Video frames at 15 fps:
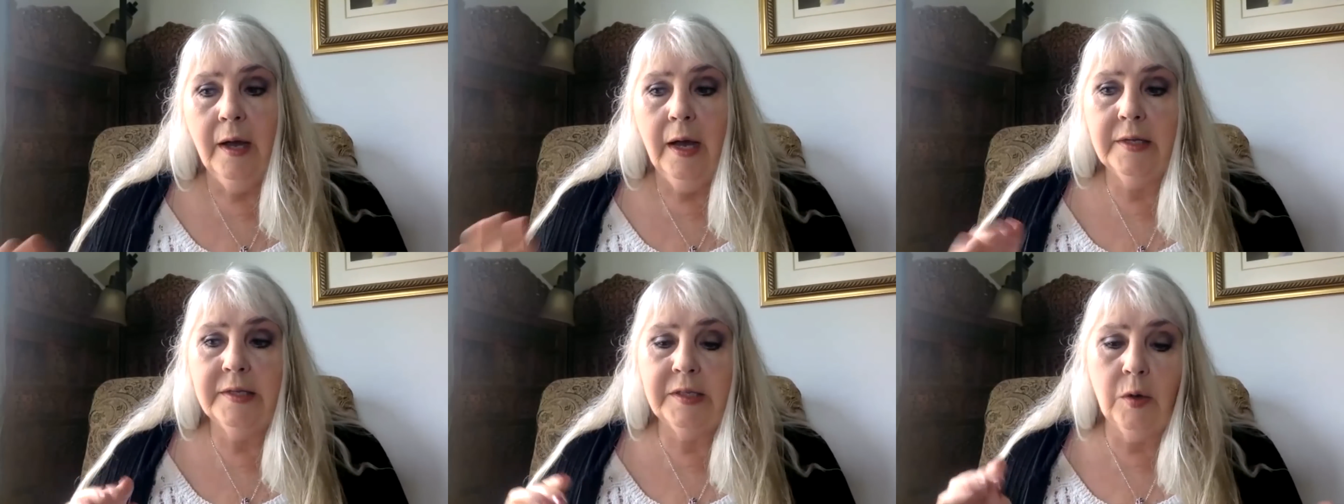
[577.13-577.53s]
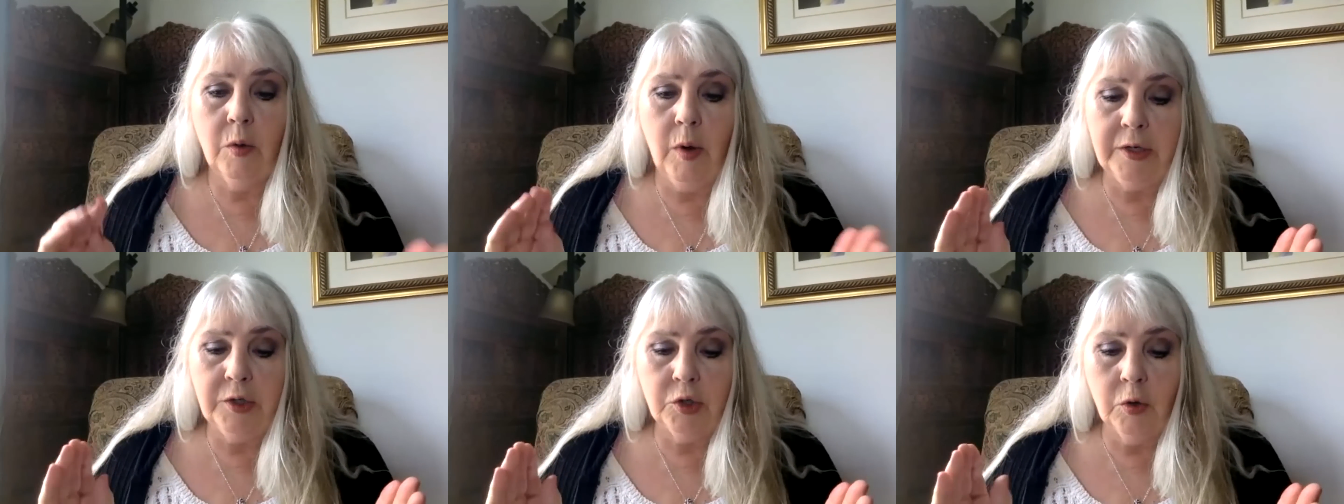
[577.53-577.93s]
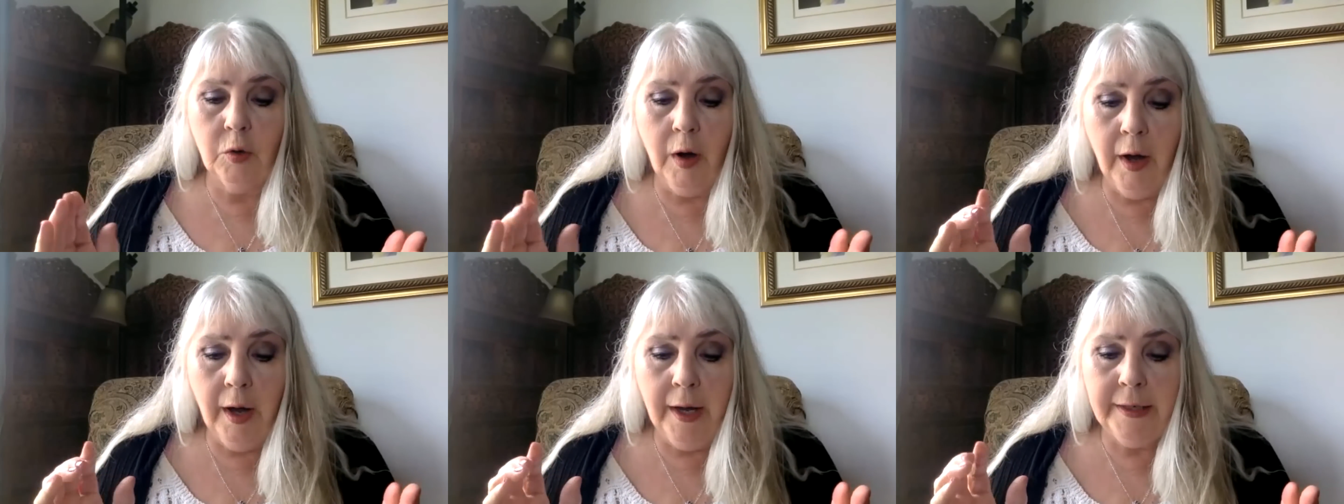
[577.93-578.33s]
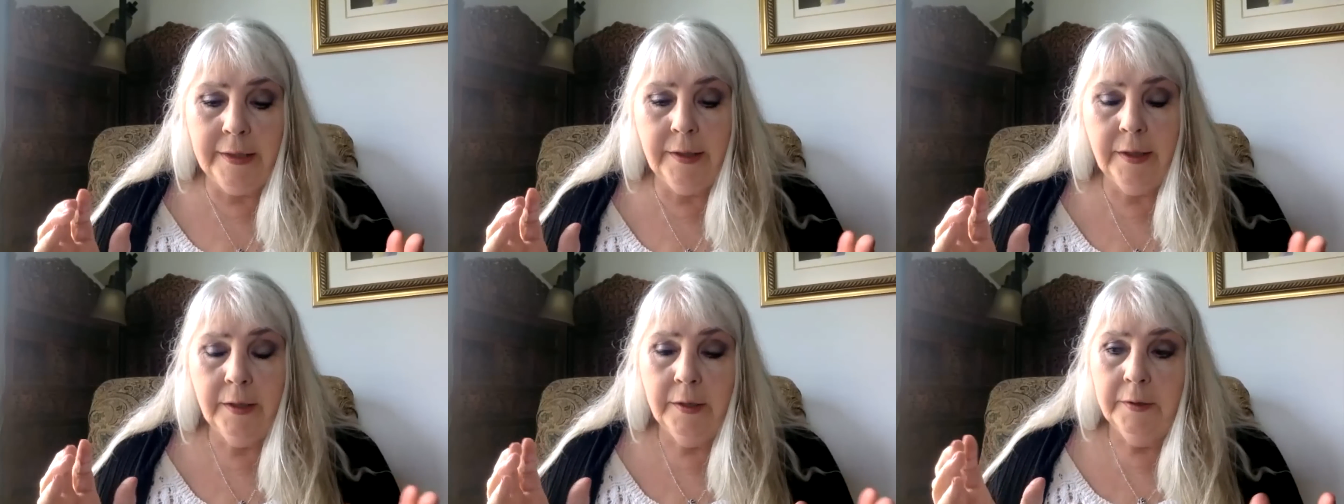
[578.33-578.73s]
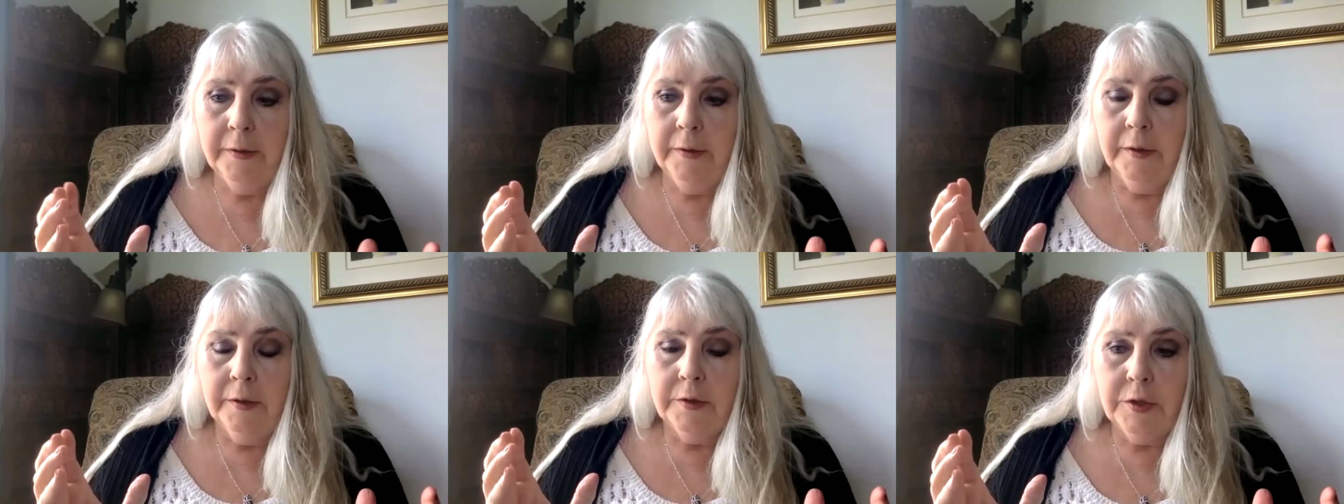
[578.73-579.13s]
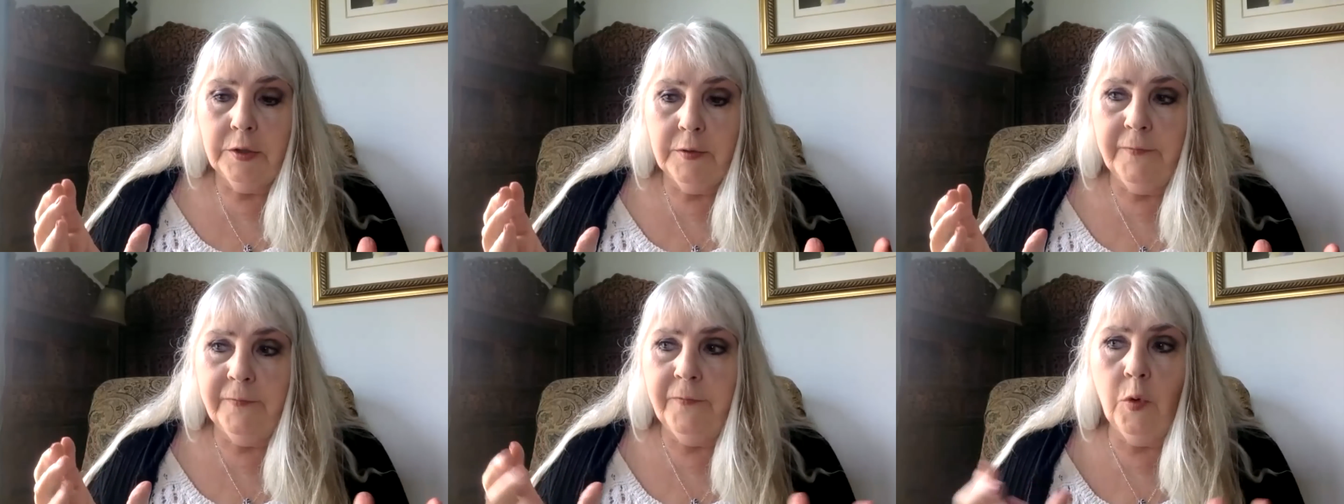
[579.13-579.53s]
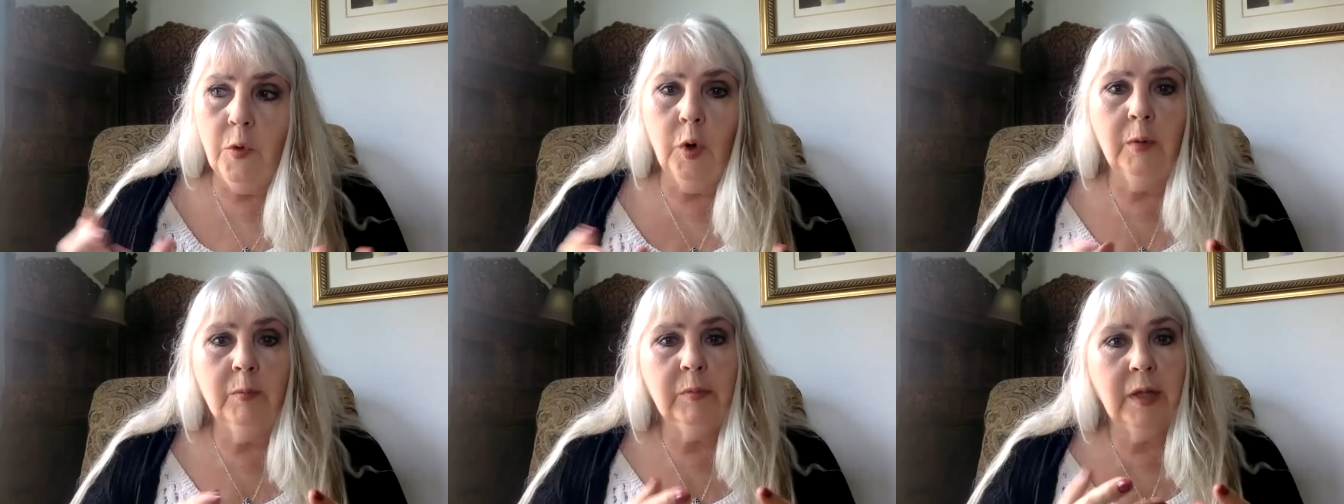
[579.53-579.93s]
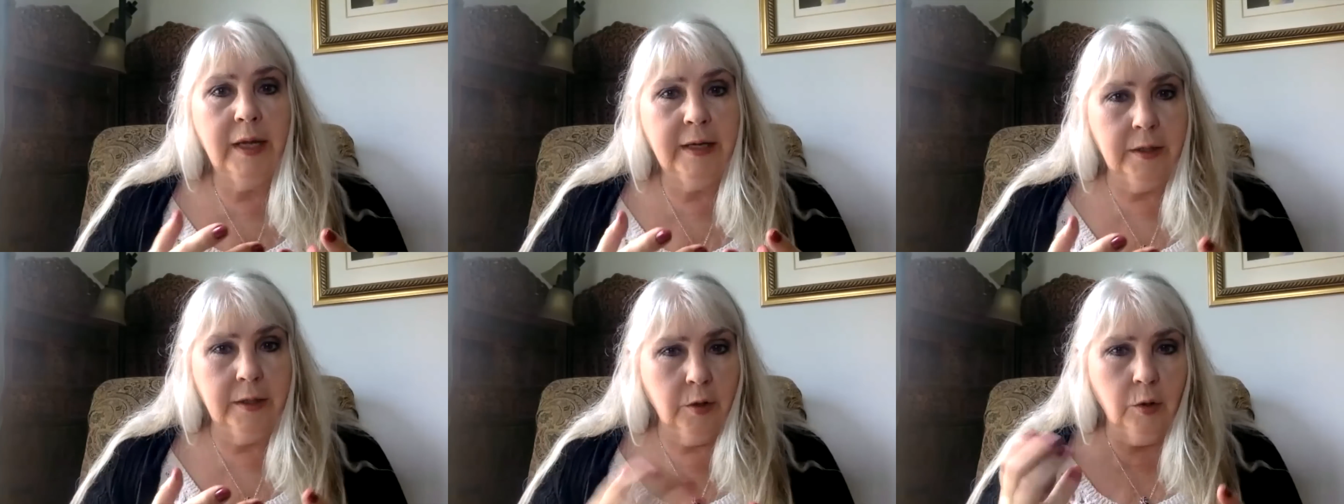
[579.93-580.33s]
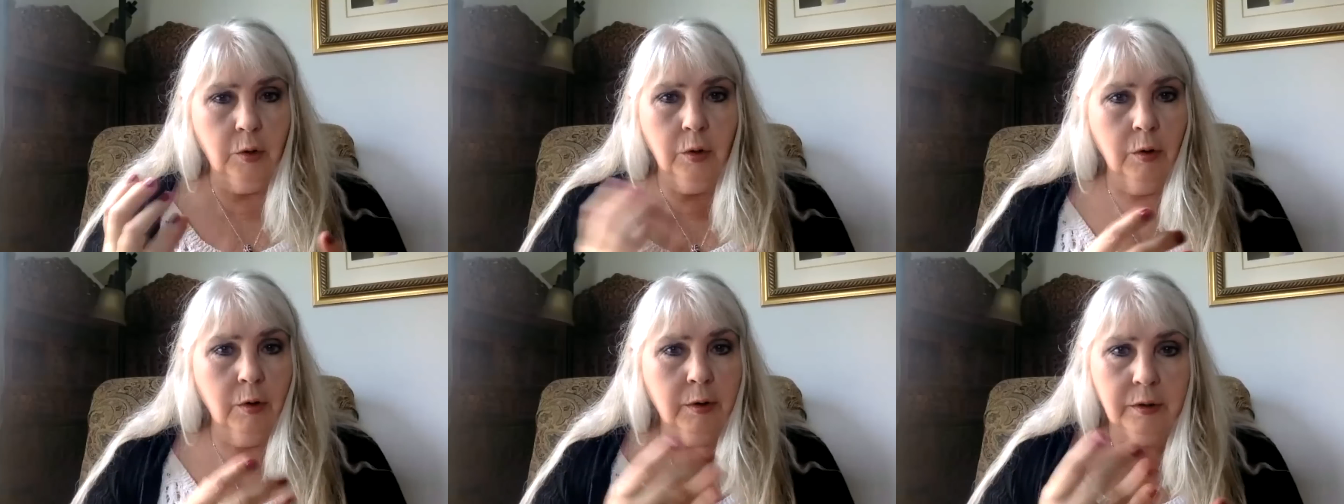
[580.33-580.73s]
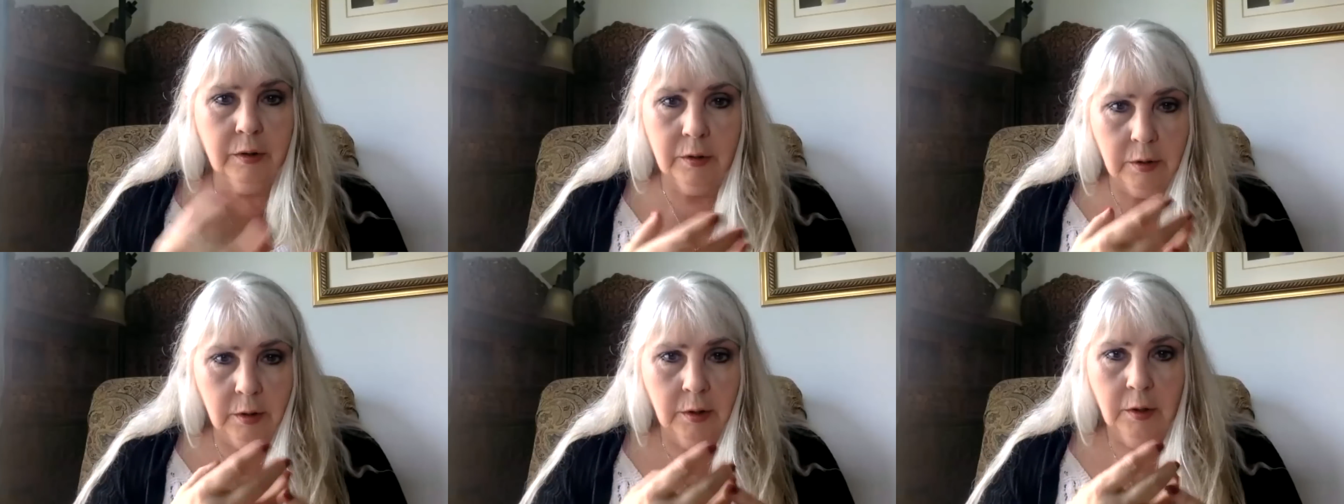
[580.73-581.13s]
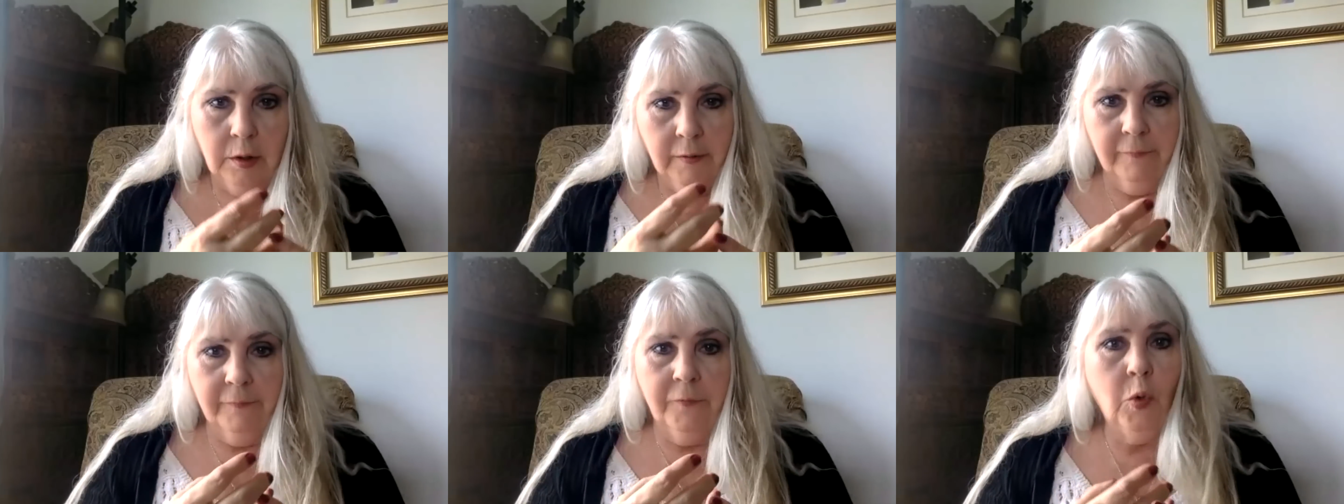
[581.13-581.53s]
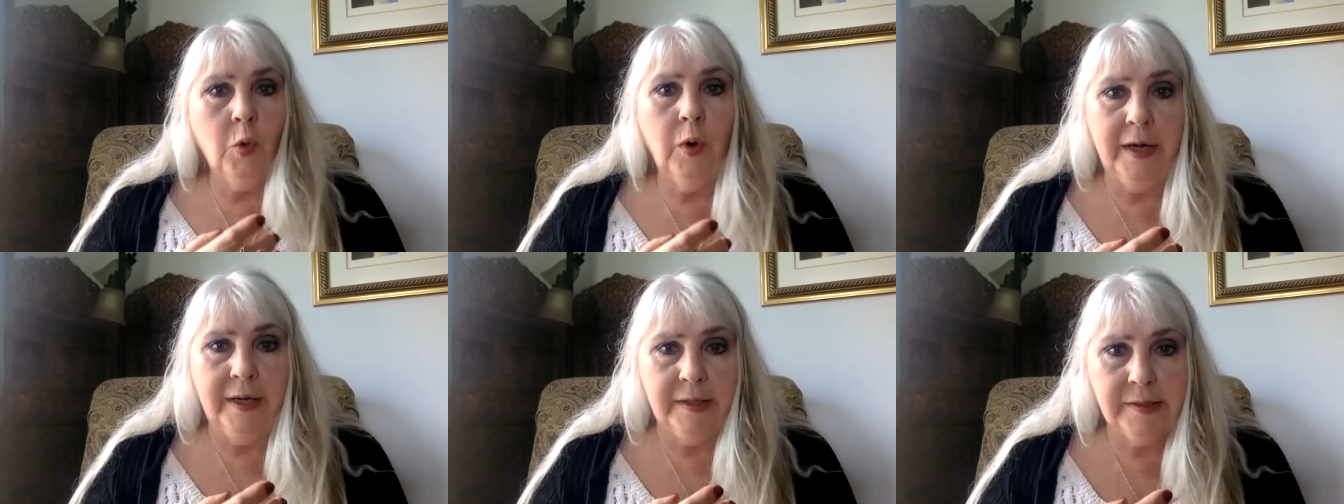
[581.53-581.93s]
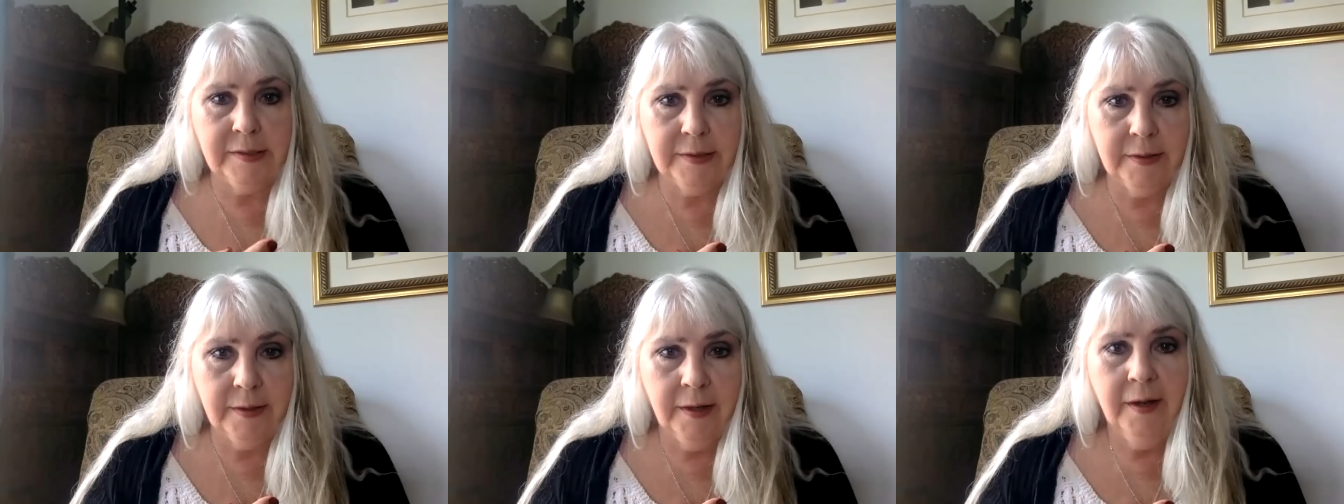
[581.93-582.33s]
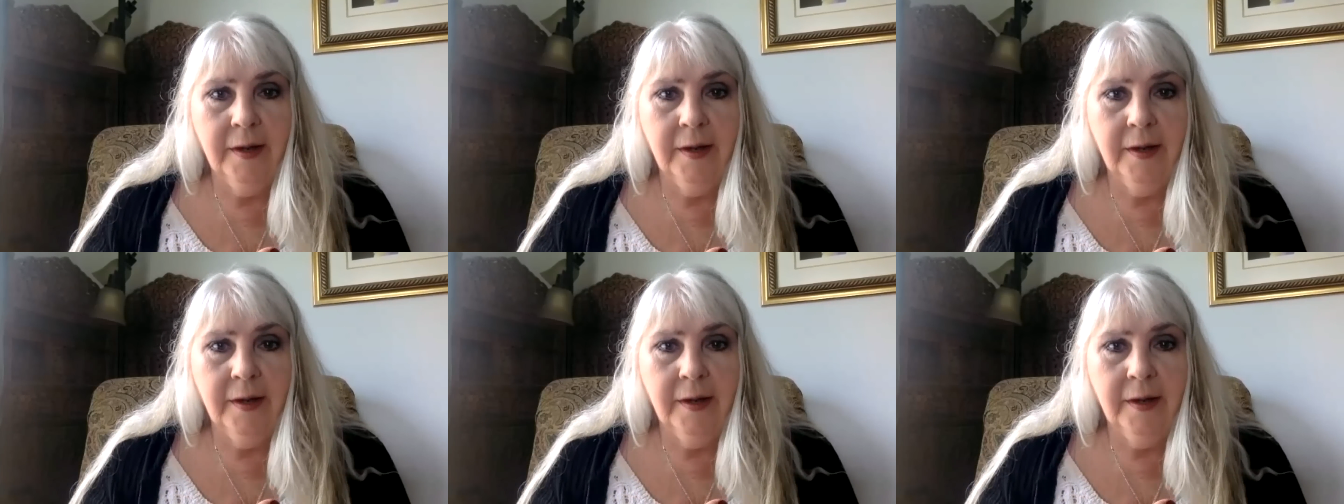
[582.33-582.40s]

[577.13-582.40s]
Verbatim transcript: And so I tried to form like an earth voice